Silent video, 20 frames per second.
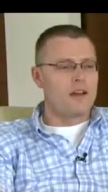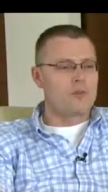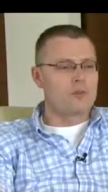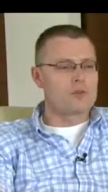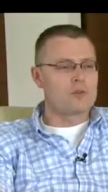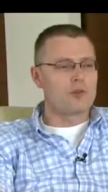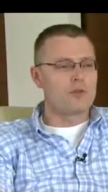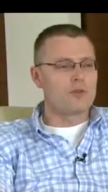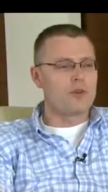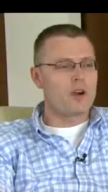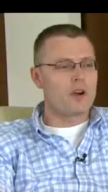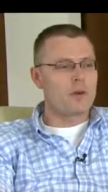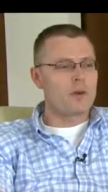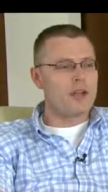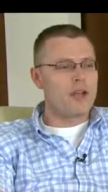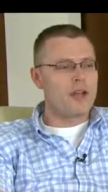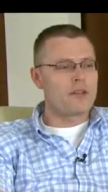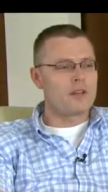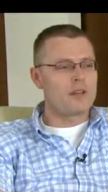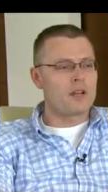So far, we
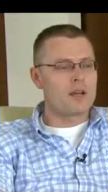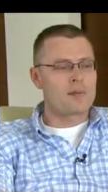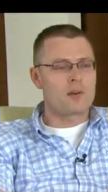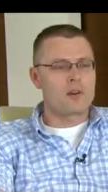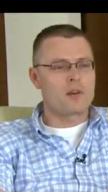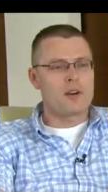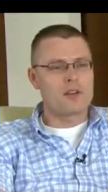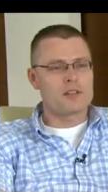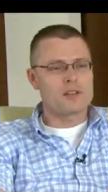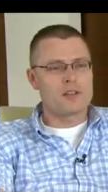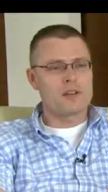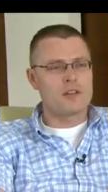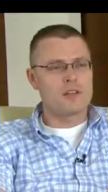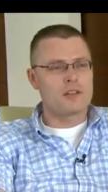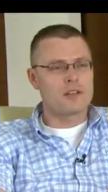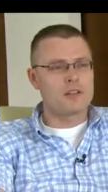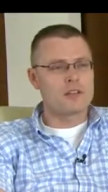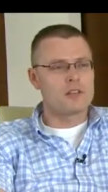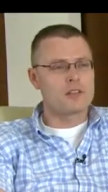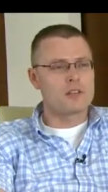haven't come across
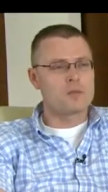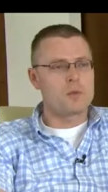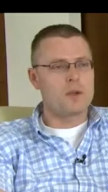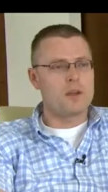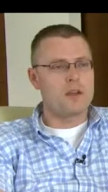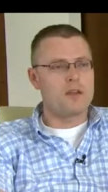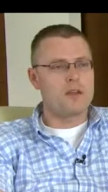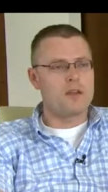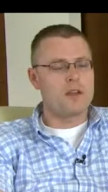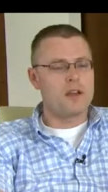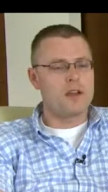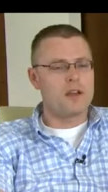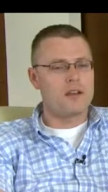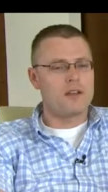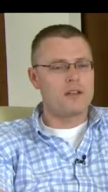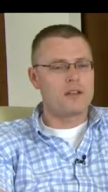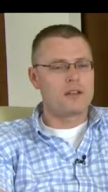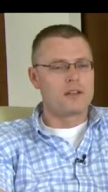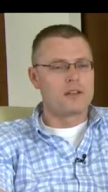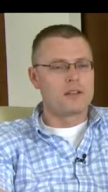anything that's been,
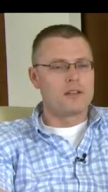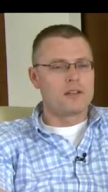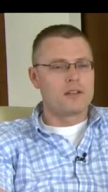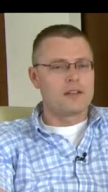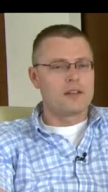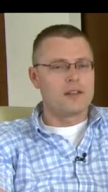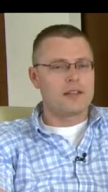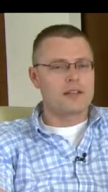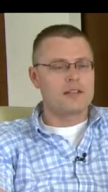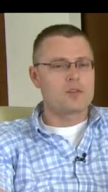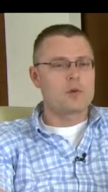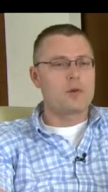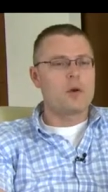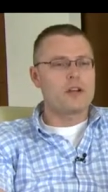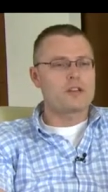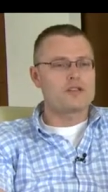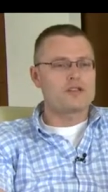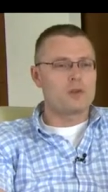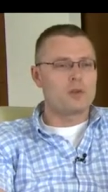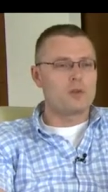I guess,
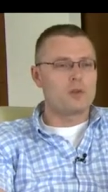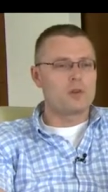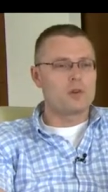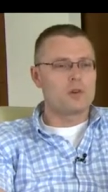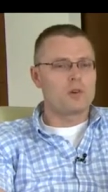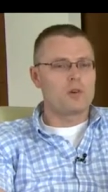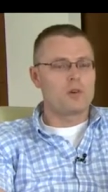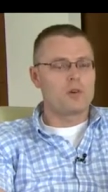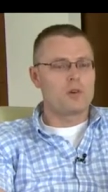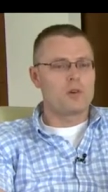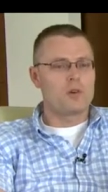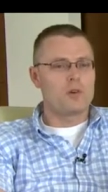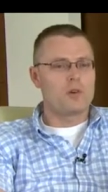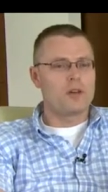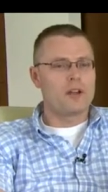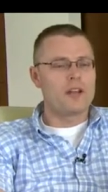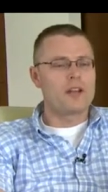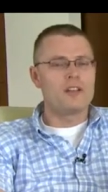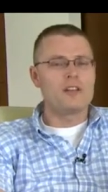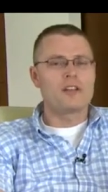questionable
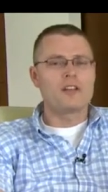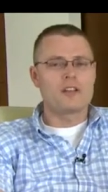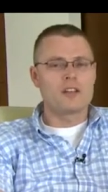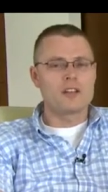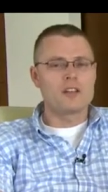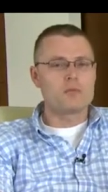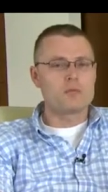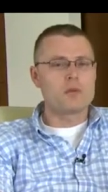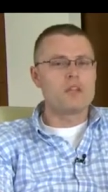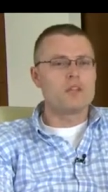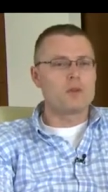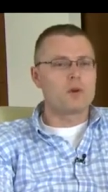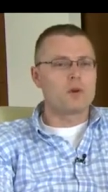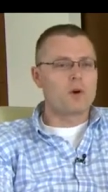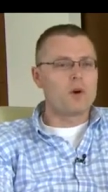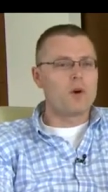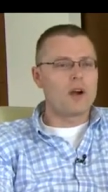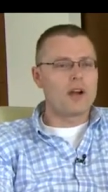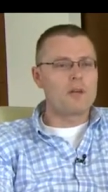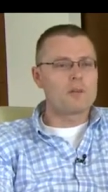or anything that didn't meet the
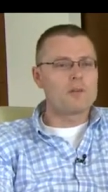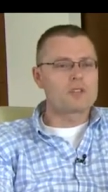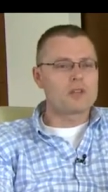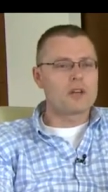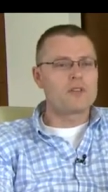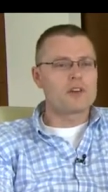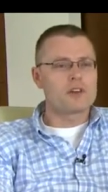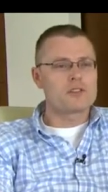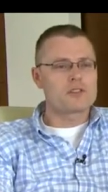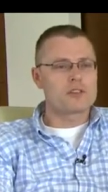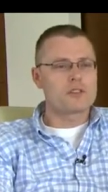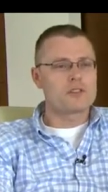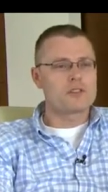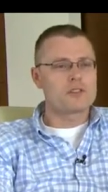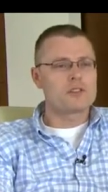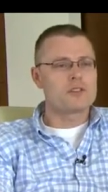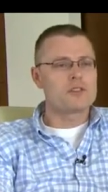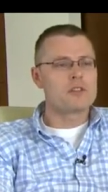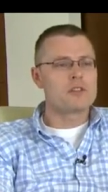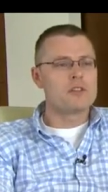requirements of our
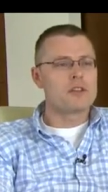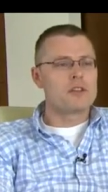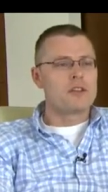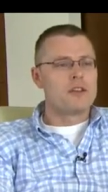services.